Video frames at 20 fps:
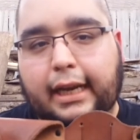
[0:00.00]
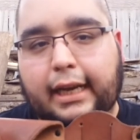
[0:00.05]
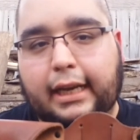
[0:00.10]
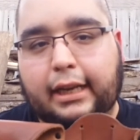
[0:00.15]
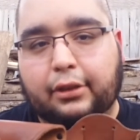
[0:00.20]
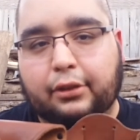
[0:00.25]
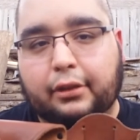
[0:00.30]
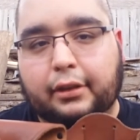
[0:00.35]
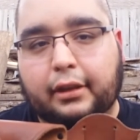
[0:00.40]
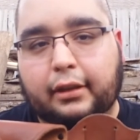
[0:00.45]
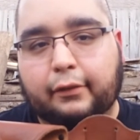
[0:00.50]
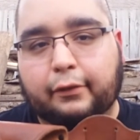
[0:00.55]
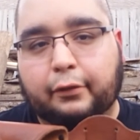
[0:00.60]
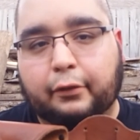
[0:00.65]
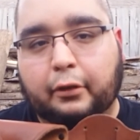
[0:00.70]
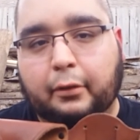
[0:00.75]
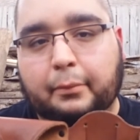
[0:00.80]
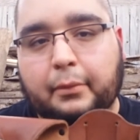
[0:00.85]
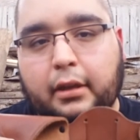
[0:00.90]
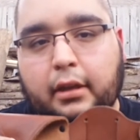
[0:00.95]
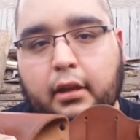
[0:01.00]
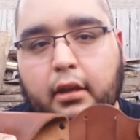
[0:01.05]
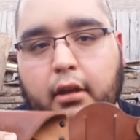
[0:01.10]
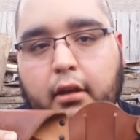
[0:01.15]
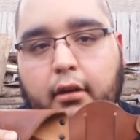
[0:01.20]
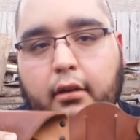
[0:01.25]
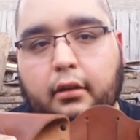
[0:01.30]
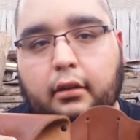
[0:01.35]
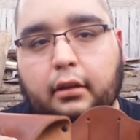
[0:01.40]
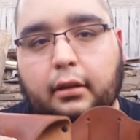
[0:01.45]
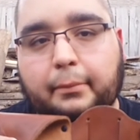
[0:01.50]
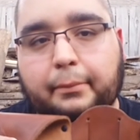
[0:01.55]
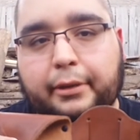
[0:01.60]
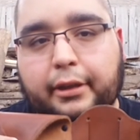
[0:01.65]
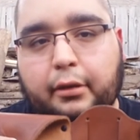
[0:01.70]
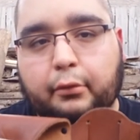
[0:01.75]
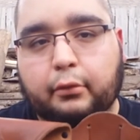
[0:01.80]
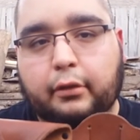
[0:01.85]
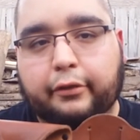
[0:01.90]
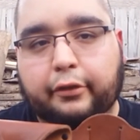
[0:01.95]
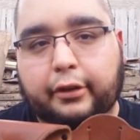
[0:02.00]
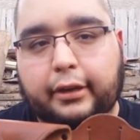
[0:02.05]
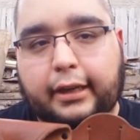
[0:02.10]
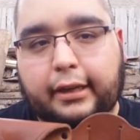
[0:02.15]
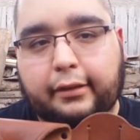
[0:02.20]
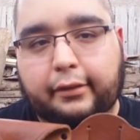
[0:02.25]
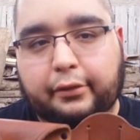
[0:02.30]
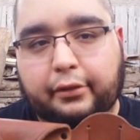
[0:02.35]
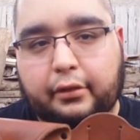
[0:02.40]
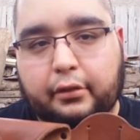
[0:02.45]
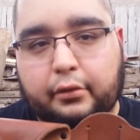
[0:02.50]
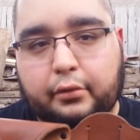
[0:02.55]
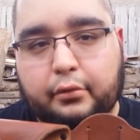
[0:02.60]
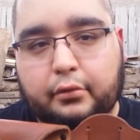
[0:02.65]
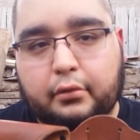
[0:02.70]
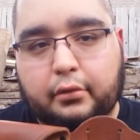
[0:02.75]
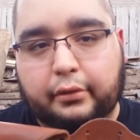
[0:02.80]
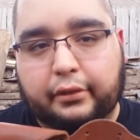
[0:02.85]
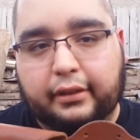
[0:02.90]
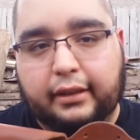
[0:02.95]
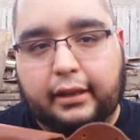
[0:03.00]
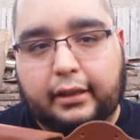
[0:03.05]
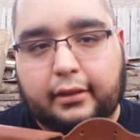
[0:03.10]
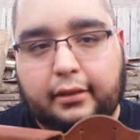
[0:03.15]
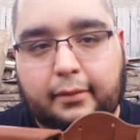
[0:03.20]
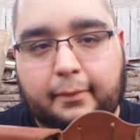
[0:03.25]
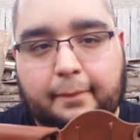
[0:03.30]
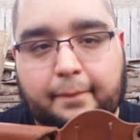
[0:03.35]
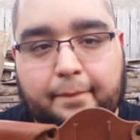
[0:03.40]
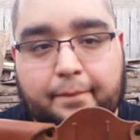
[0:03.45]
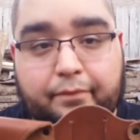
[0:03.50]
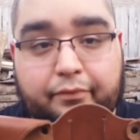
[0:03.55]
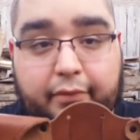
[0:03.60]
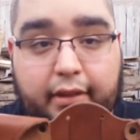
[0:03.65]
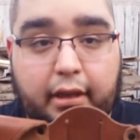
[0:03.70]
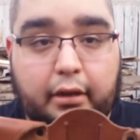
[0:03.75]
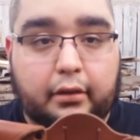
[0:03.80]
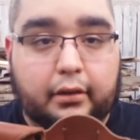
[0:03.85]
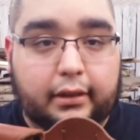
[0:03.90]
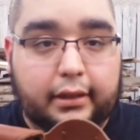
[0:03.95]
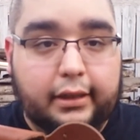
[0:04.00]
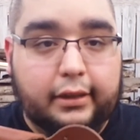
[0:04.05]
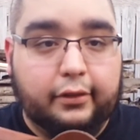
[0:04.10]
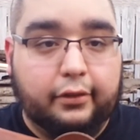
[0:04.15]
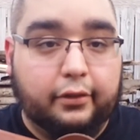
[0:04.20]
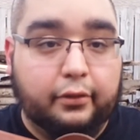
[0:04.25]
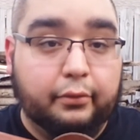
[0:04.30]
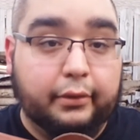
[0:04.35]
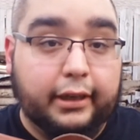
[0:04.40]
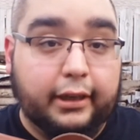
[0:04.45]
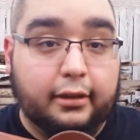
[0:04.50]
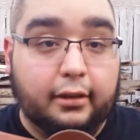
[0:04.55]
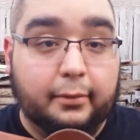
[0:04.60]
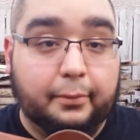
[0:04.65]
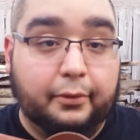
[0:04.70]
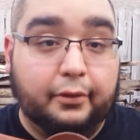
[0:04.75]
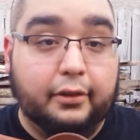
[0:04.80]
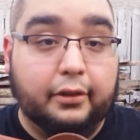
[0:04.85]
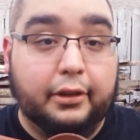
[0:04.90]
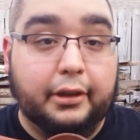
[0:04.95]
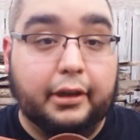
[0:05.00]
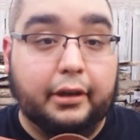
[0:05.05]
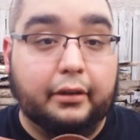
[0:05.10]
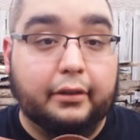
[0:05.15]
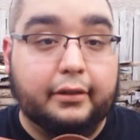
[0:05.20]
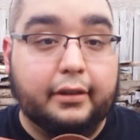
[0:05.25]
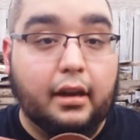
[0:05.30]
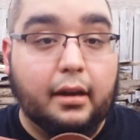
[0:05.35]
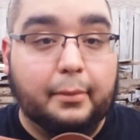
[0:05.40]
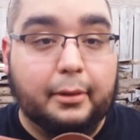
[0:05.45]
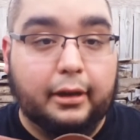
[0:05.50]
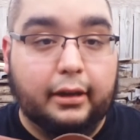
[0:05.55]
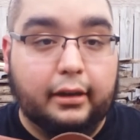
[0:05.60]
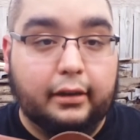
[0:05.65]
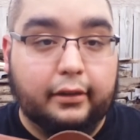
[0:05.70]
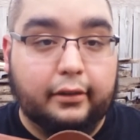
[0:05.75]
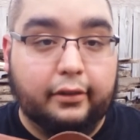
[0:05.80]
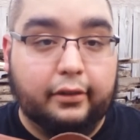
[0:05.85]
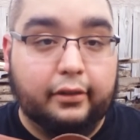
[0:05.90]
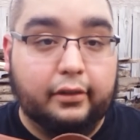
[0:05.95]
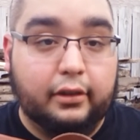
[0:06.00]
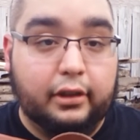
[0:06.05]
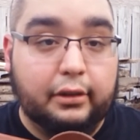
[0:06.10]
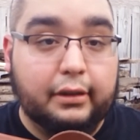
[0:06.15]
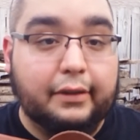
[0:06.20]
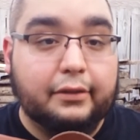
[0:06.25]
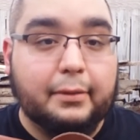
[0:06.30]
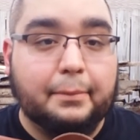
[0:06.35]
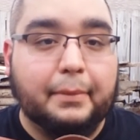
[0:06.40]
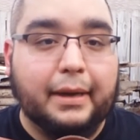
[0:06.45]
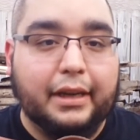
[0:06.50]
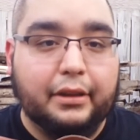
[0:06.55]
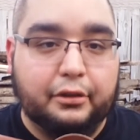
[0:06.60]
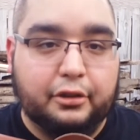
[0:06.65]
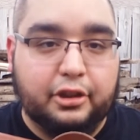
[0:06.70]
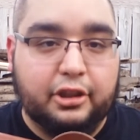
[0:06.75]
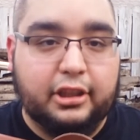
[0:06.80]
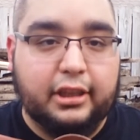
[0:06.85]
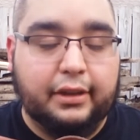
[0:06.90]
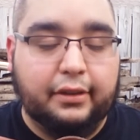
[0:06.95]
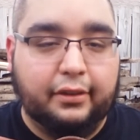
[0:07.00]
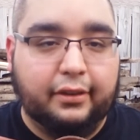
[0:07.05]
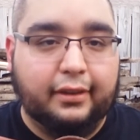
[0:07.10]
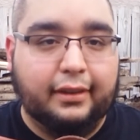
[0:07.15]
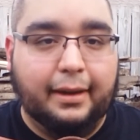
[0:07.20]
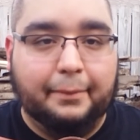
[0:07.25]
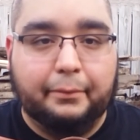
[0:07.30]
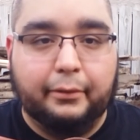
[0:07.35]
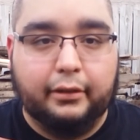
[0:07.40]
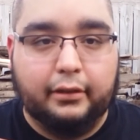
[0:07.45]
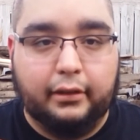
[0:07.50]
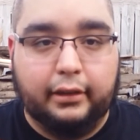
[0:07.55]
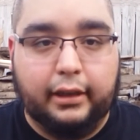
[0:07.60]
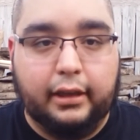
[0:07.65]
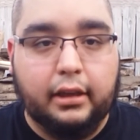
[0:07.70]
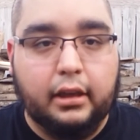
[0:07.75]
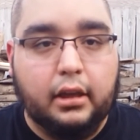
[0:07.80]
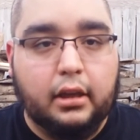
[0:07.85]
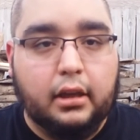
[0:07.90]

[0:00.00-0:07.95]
anything from Columbia River Knives and Tools, that, or at least when it comes to their tomahawks, you have to buy their sheath separately.